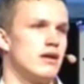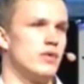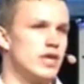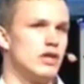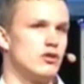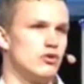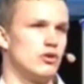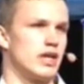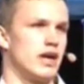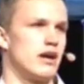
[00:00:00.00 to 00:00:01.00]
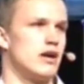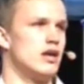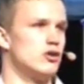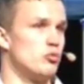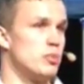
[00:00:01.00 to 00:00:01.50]
We need to do it here
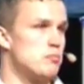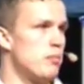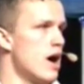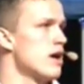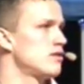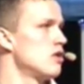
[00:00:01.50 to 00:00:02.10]
to be part